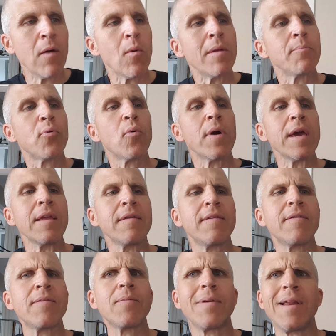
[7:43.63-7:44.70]

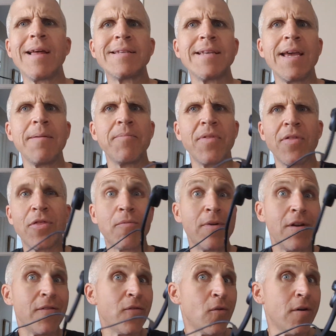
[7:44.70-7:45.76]

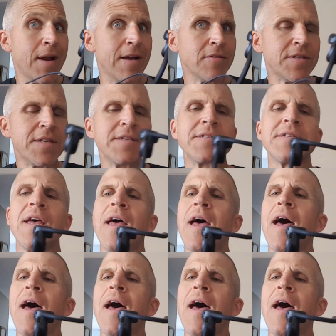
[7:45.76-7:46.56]
3 or 4 ounces.